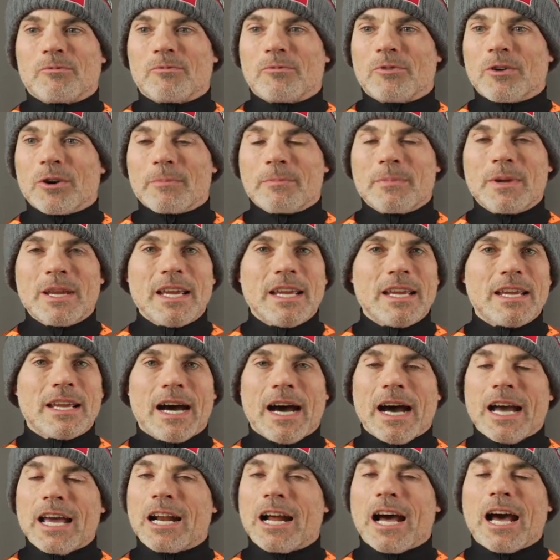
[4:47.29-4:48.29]
For me,
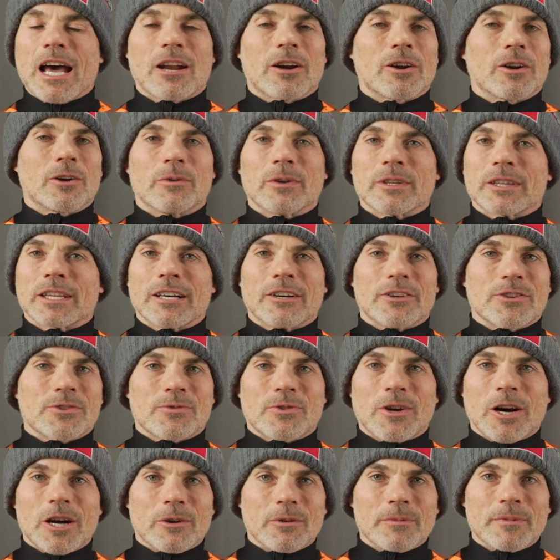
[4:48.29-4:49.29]
I don't know what the hell is
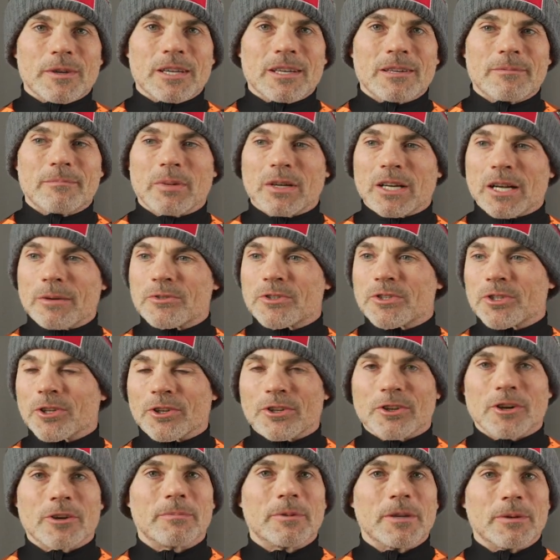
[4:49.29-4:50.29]
wrong with me, but I'm
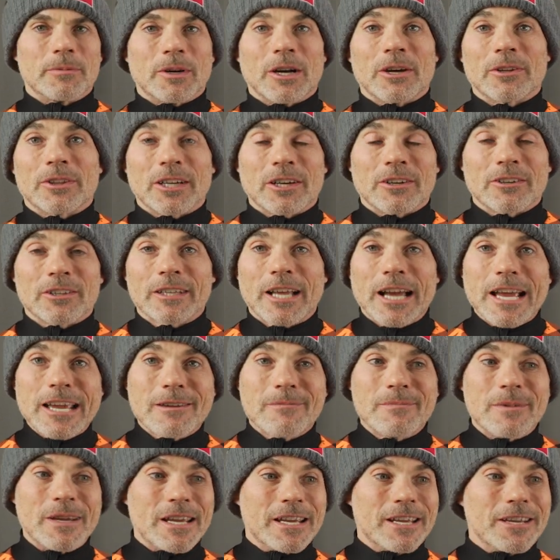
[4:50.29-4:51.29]
sure there are people out there
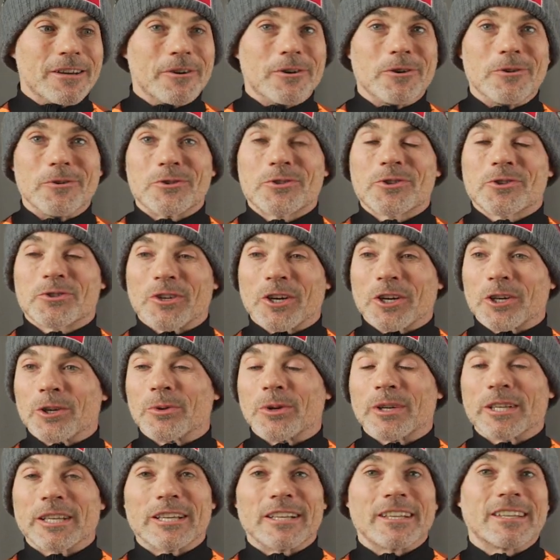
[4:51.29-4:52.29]
like me who struggle
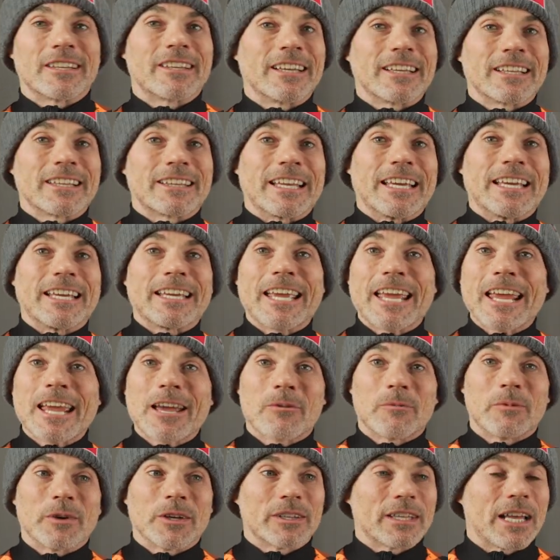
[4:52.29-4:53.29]
with it and think they
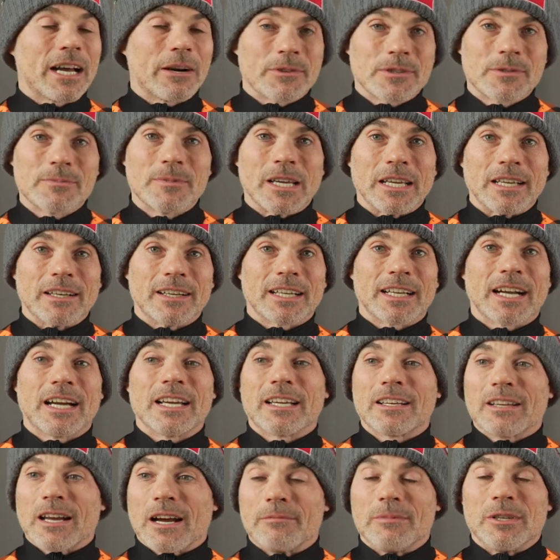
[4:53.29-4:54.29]
can't wheelie. That was me.
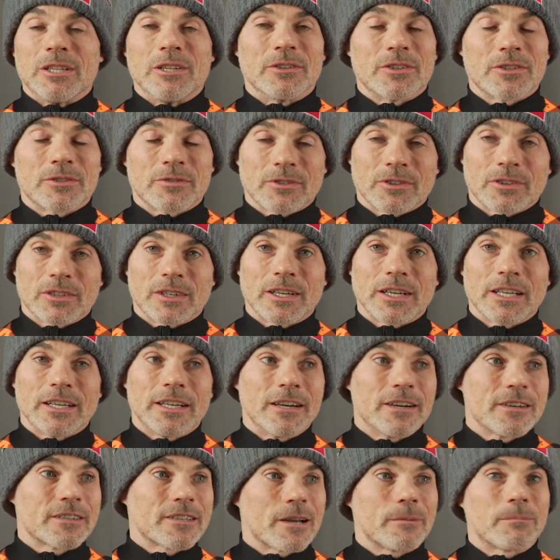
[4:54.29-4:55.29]
Like I've been doing this for 30
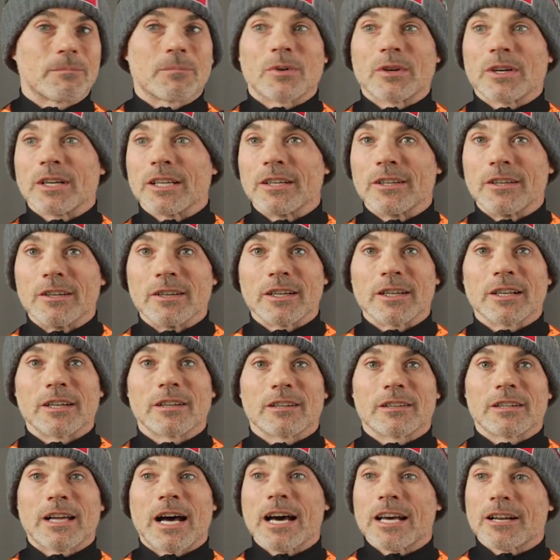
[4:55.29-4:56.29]
years. I'm pretty good at
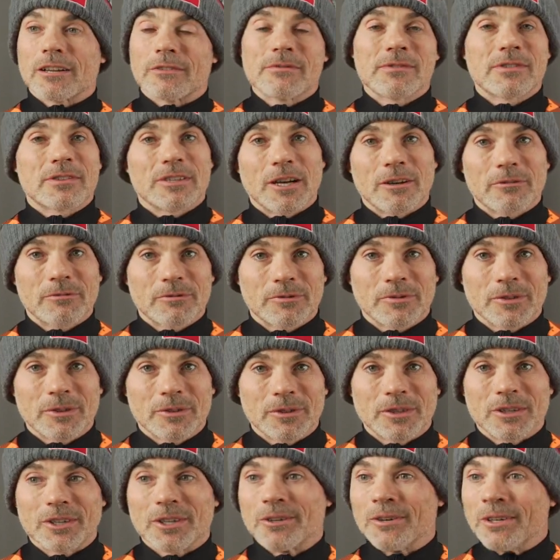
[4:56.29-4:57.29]
a lot of stuff,
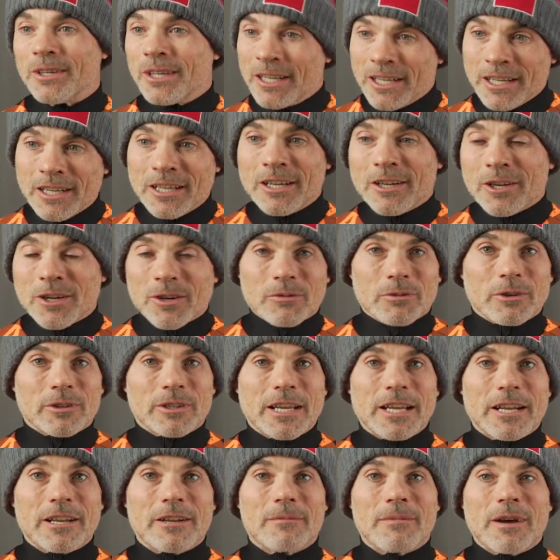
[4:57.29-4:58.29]
you know,
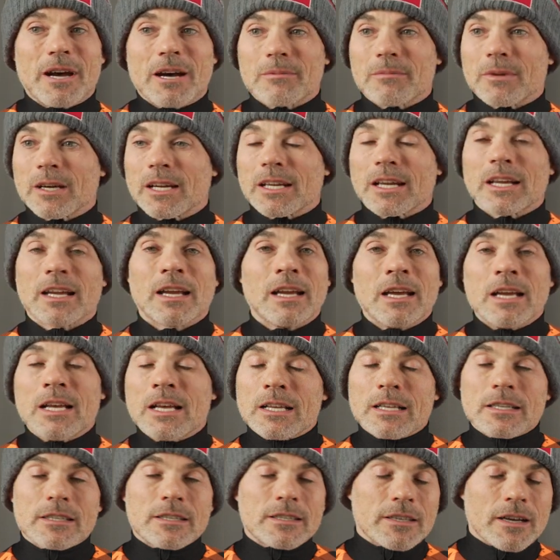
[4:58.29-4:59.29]
related to mountain biking.
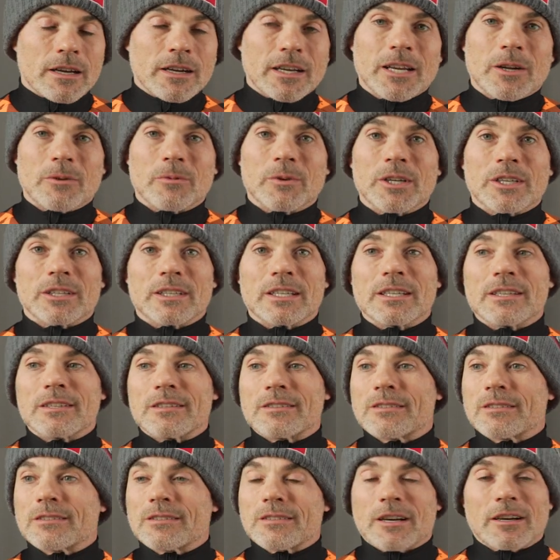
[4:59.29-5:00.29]
suck at
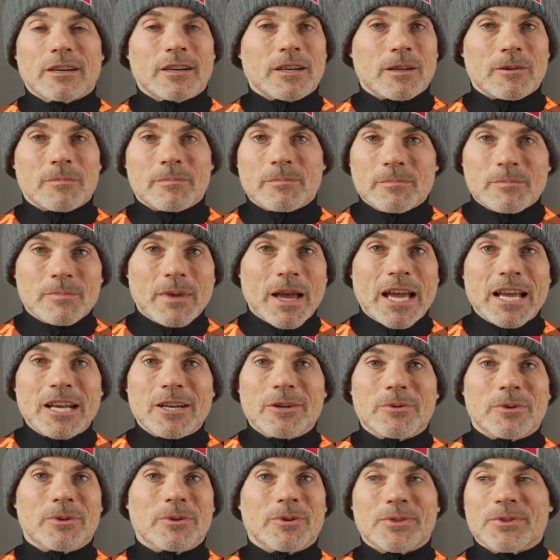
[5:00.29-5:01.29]
wheelies, suck at
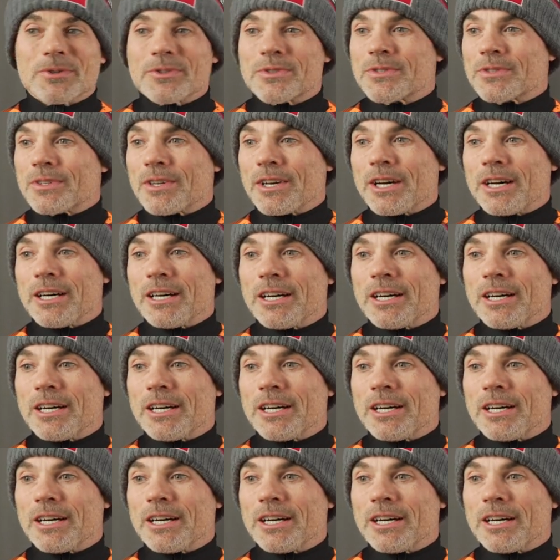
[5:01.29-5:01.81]
manuals.